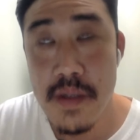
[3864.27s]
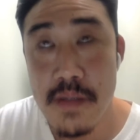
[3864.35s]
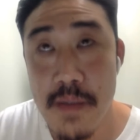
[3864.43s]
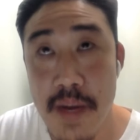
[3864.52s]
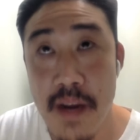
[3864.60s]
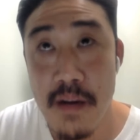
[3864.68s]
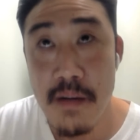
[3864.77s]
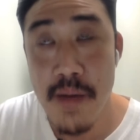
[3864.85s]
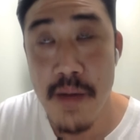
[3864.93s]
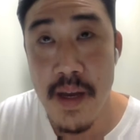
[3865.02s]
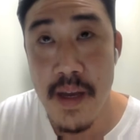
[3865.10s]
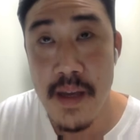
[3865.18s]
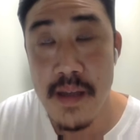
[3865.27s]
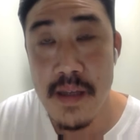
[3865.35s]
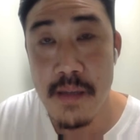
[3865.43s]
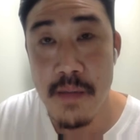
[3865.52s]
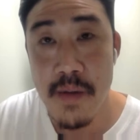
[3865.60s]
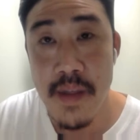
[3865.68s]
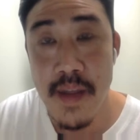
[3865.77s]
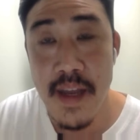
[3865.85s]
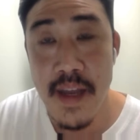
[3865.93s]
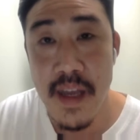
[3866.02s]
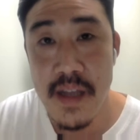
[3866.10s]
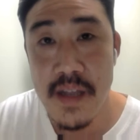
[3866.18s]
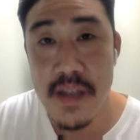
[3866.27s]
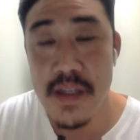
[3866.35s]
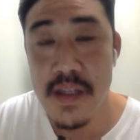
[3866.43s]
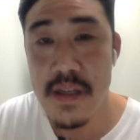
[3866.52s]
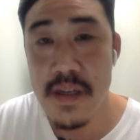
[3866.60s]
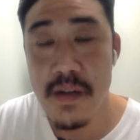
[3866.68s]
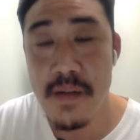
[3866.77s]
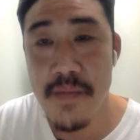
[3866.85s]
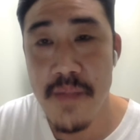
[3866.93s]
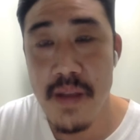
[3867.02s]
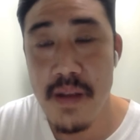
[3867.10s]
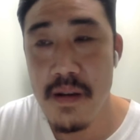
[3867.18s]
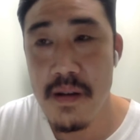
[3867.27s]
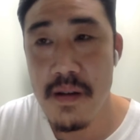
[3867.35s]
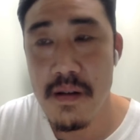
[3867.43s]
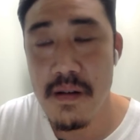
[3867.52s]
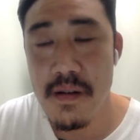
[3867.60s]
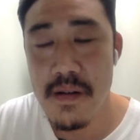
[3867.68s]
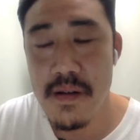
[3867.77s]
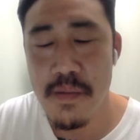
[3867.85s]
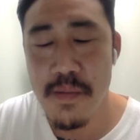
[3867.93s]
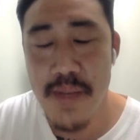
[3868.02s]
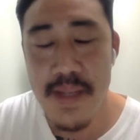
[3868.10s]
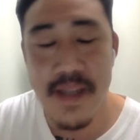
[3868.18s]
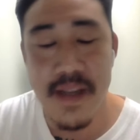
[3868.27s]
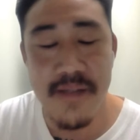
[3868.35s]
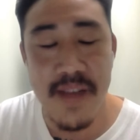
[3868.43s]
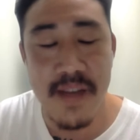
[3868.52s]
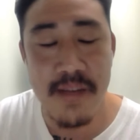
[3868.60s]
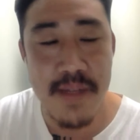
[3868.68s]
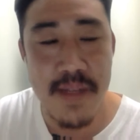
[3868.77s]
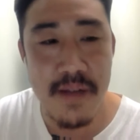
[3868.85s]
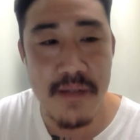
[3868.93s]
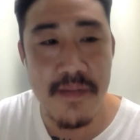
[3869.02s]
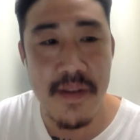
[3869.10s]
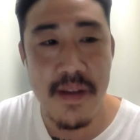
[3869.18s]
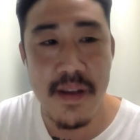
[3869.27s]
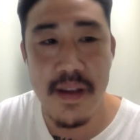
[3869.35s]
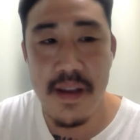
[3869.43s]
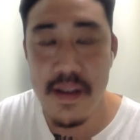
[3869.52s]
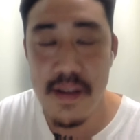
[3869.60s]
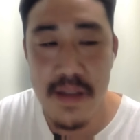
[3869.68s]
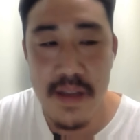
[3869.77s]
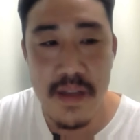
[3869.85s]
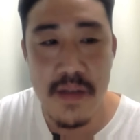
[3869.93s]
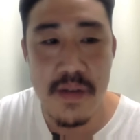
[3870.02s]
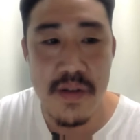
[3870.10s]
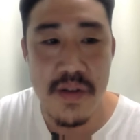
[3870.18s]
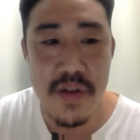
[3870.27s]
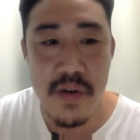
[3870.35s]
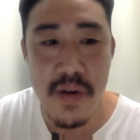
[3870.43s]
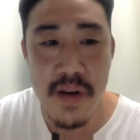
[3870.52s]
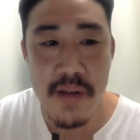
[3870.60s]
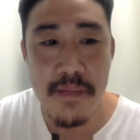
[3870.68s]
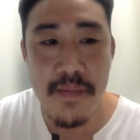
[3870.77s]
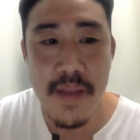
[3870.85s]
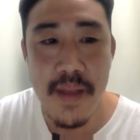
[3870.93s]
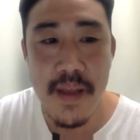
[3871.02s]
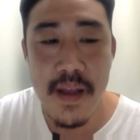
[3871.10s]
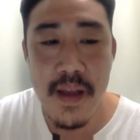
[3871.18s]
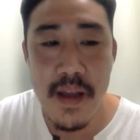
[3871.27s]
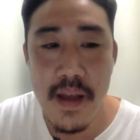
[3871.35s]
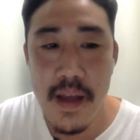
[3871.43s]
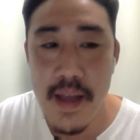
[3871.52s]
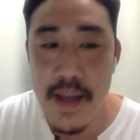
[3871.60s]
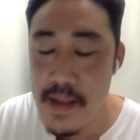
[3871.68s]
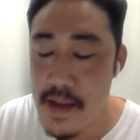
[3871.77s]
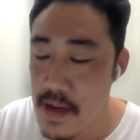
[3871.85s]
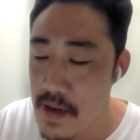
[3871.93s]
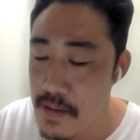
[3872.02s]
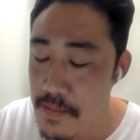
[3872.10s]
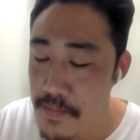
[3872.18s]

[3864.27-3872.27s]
inspired by someone that age, so pissed off at himself and continuing to show up. And